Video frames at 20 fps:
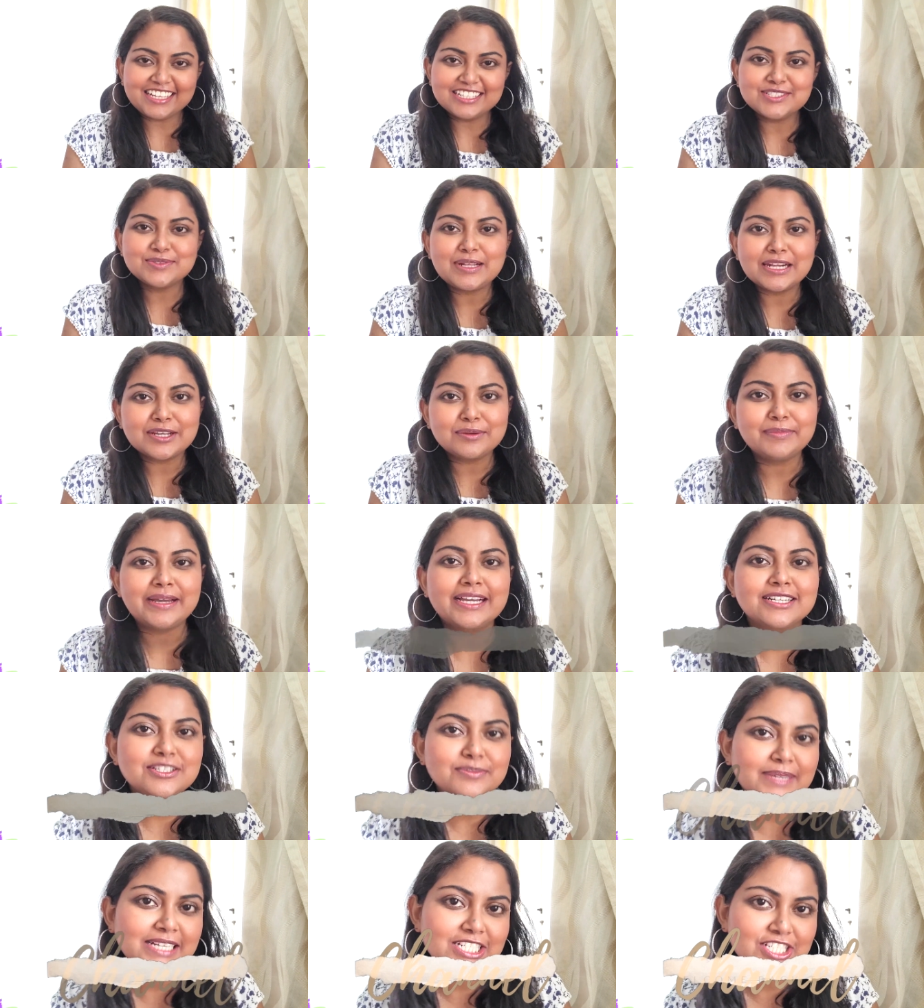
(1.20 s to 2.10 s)
welcome back
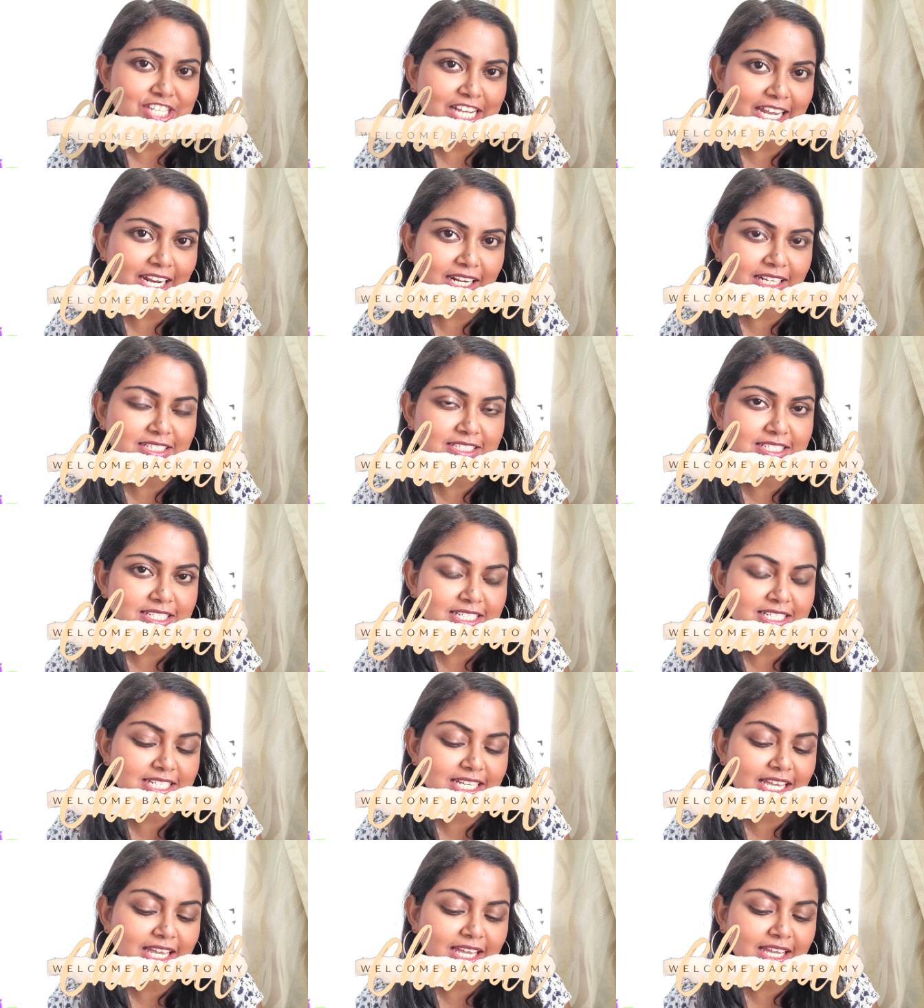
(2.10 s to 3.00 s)
to my channel.
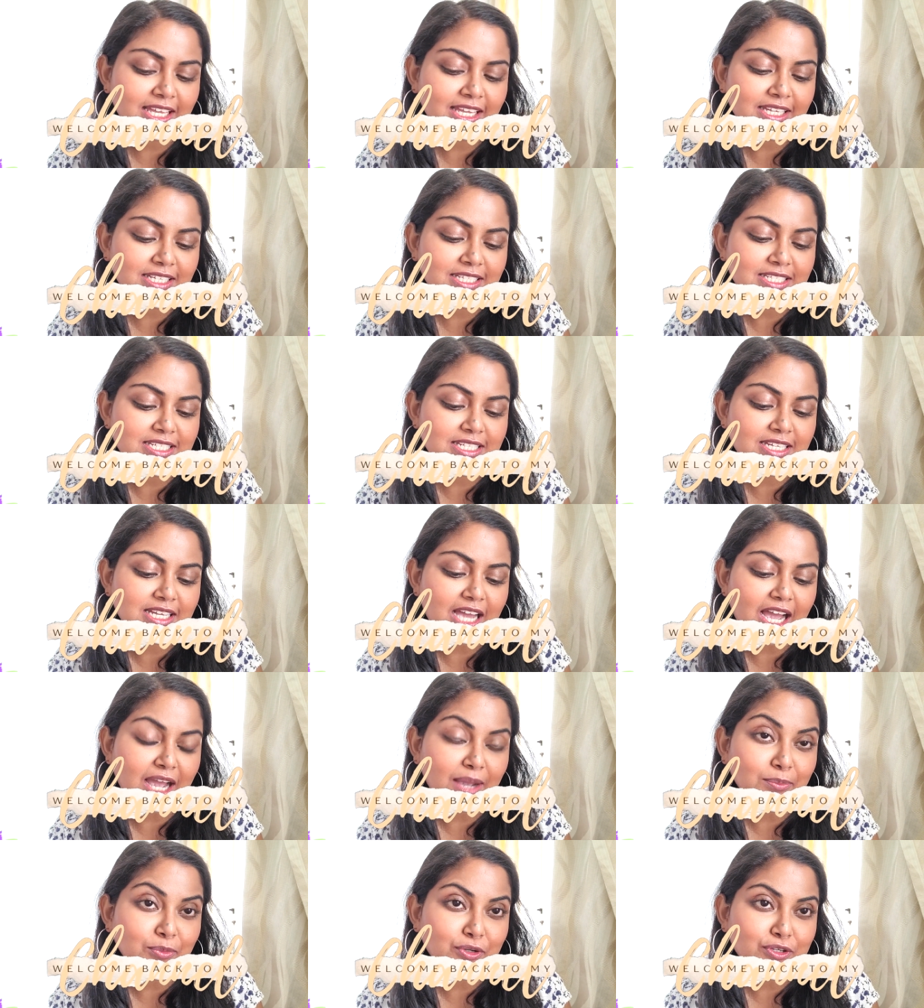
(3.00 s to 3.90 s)
Today
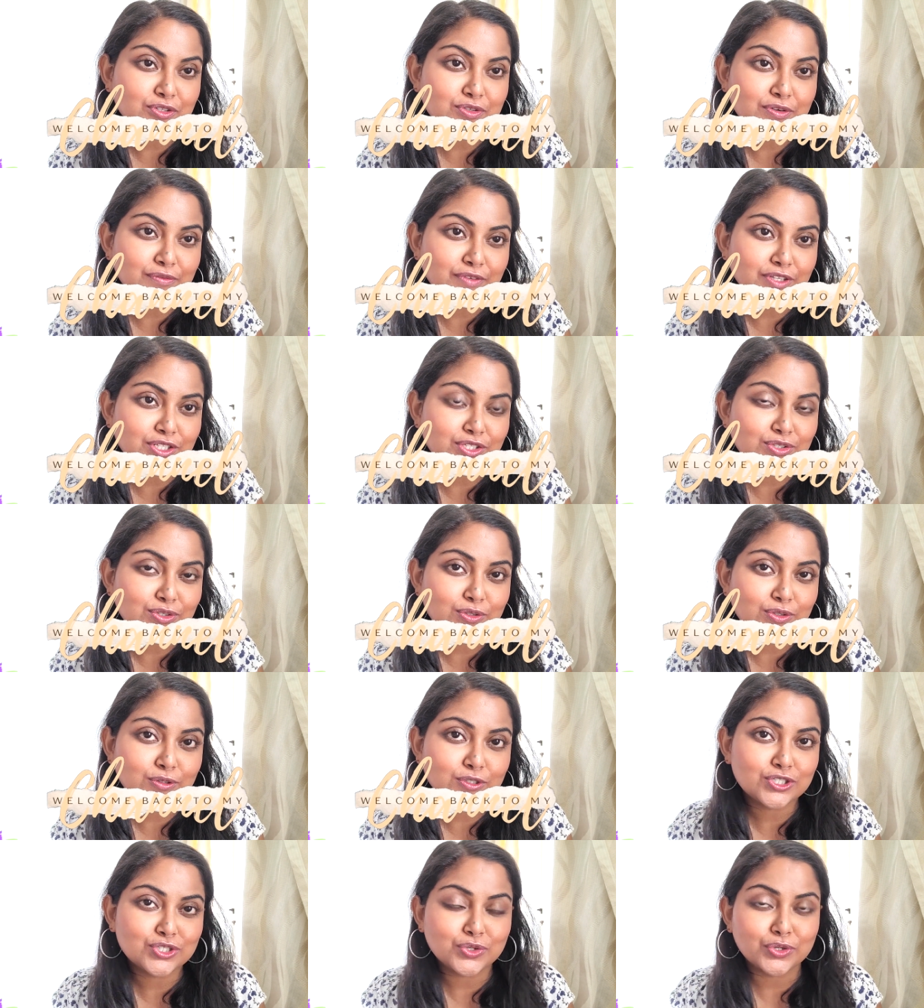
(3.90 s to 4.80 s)
I'm going to do a
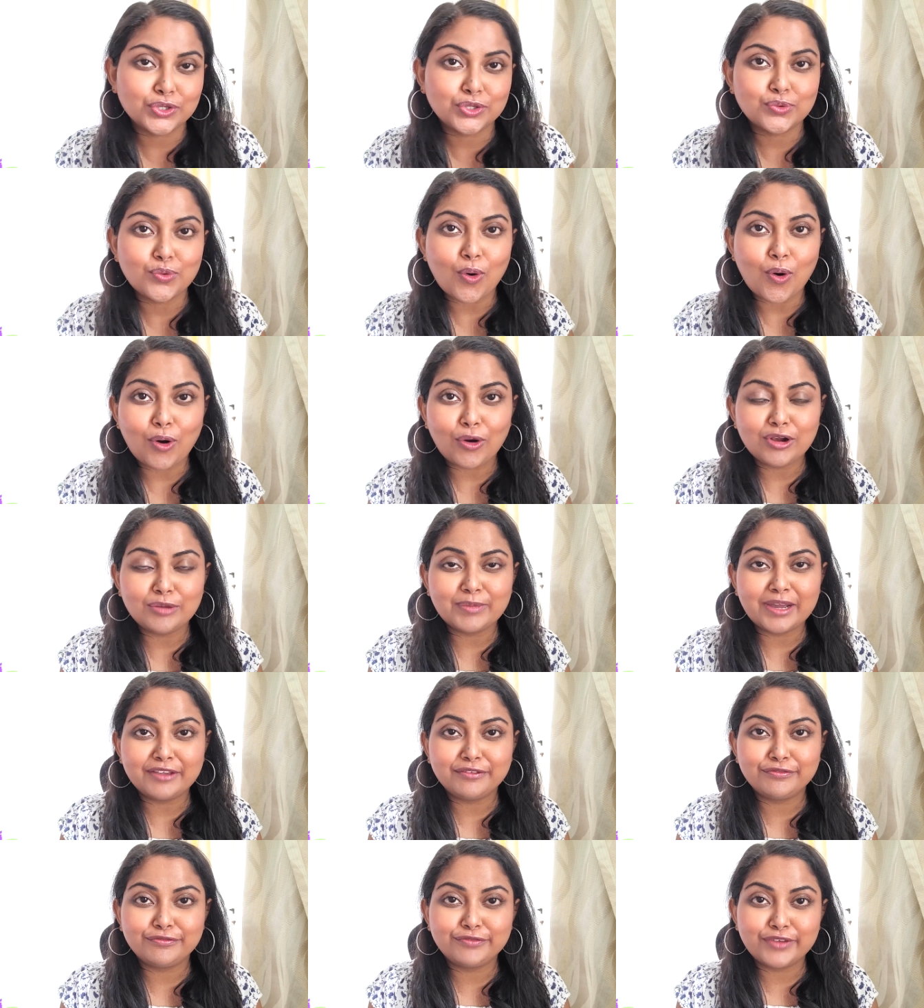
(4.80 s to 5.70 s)
video showing you all
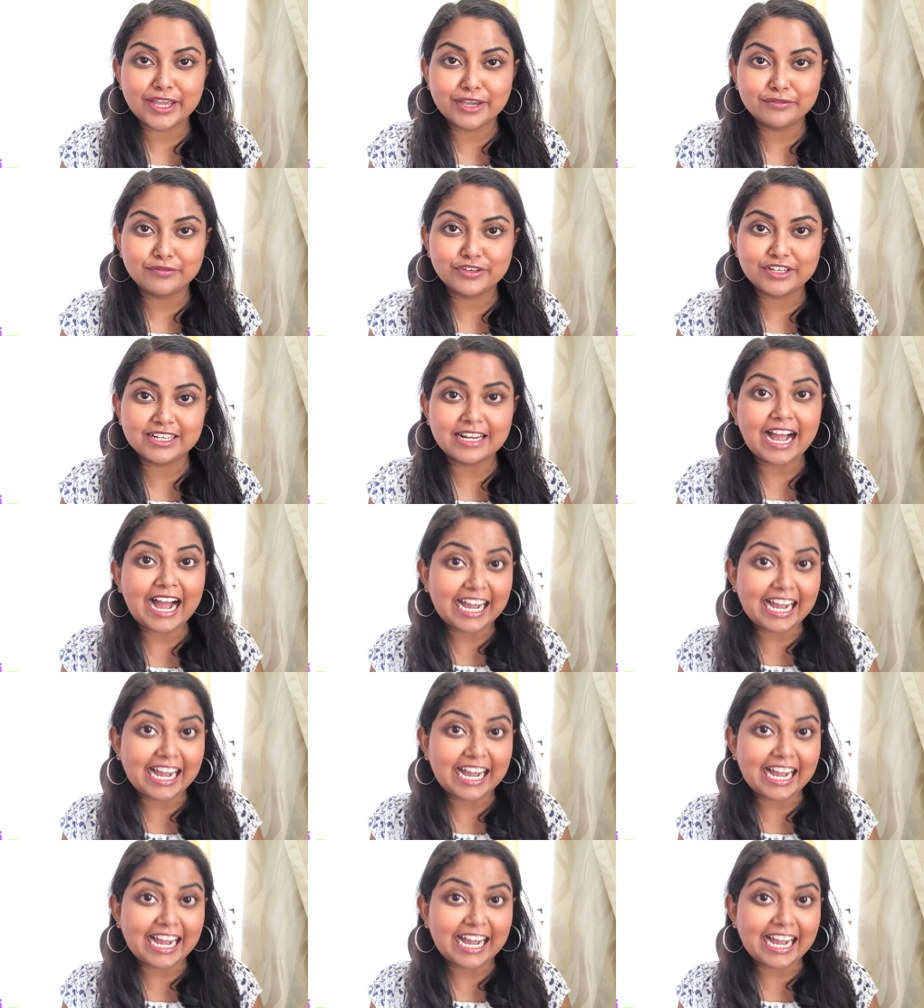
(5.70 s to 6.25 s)
my favorite